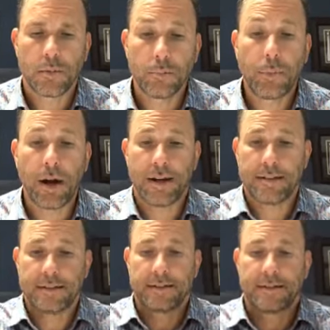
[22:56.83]

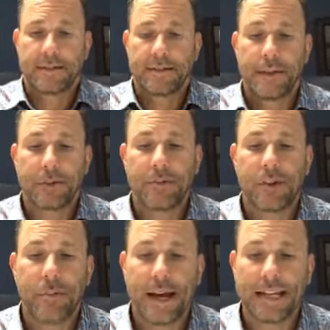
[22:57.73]
But let me
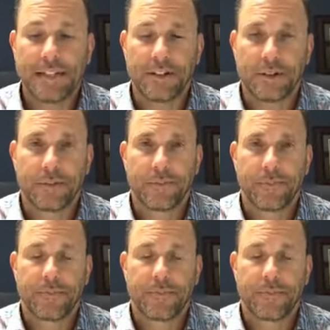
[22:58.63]
remind you,